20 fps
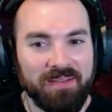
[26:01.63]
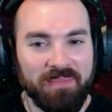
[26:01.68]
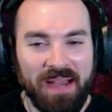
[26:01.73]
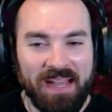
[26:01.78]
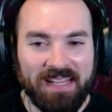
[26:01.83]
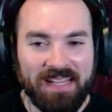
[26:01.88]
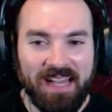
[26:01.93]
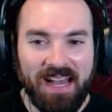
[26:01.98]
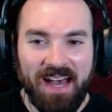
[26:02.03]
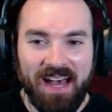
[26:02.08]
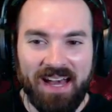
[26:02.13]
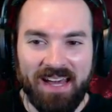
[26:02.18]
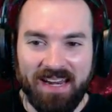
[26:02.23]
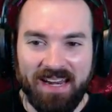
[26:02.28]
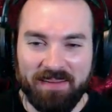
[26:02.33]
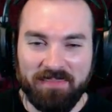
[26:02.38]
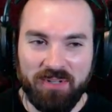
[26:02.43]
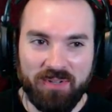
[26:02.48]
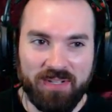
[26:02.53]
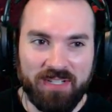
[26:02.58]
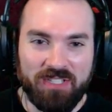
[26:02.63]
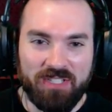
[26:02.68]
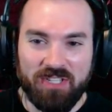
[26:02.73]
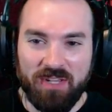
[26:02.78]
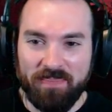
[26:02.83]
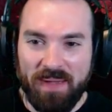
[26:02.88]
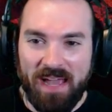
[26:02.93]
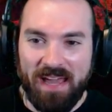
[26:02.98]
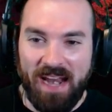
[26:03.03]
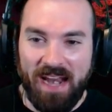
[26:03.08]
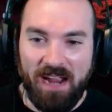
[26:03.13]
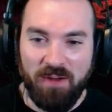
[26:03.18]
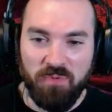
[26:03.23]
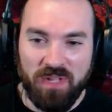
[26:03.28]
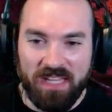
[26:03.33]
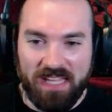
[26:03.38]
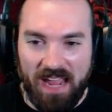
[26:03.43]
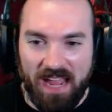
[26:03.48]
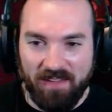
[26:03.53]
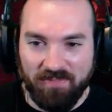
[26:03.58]
my god, I'm doing so bad. I
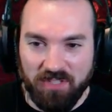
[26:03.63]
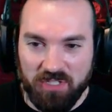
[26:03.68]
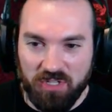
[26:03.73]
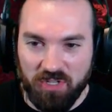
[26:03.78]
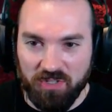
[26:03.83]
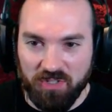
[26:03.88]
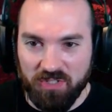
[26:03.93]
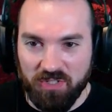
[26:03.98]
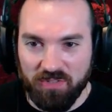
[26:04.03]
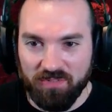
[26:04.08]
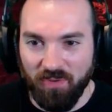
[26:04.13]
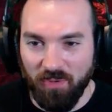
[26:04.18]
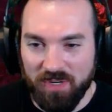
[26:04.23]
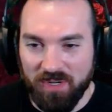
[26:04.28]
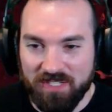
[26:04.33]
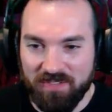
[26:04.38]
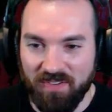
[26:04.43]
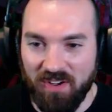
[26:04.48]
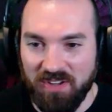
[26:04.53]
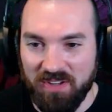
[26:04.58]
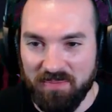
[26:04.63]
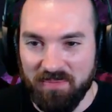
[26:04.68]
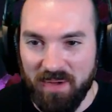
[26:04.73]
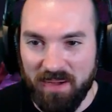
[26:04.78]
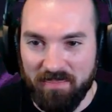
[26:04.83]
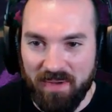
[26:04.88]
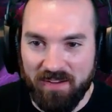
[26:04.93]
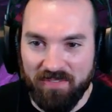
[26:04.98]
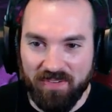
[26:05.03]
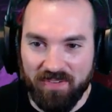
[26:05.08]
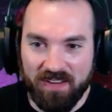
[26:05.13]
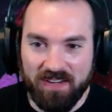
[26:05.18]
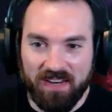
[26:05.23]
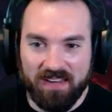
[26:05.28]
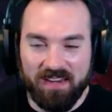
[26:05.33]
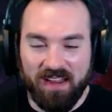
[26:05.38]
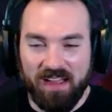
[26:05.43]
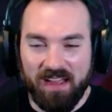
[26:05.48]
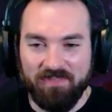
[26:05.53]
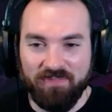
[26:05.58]
really have to turn your voice volume up, my friend.
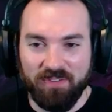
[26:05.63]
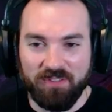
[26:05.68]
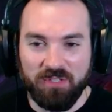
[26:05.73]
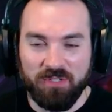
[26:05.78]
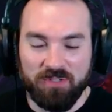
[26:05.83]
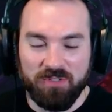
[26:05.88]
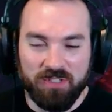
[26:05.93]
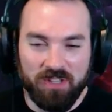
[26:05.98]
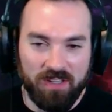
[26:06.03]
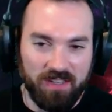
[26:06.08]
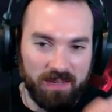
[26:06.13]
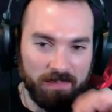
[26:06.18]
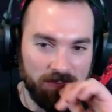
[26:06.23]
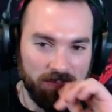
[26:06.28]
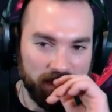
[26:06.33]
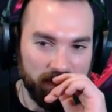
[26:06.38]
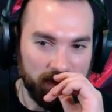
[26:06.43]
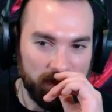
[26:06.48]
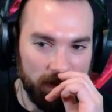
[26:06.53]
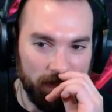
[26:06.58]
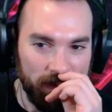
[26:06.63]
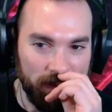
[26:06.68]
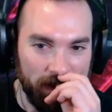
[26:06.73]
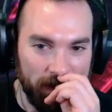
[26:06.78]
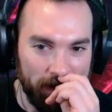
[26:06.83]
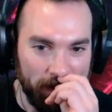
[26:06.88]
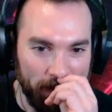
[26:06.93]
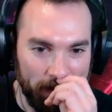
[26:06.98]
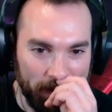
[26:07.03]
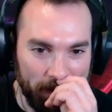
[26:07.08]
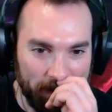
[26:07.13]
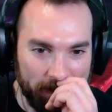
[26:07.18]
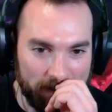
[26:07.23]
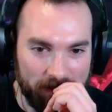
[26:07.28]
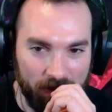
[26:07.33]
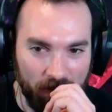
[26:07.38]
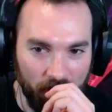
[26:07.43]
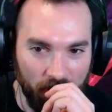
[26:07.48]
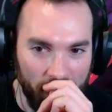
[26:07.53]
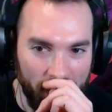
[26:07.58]
I, I For two solid episodes, you've been
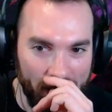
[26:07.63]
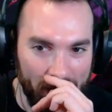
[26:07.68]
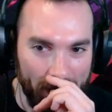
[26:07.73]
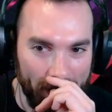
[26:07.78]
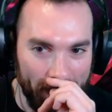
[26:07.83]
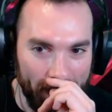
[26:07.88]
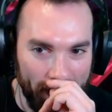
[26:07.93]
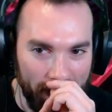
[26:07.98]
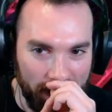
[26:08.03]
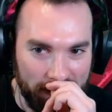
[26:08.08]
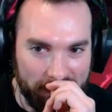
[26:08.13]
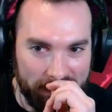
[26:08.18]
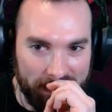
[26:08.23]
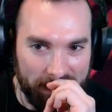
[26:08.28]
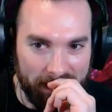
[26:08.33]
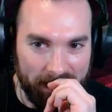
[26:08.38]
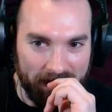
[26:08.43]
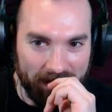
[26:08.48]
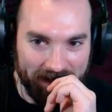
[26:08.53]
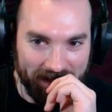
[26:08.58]
so quiet, and uh,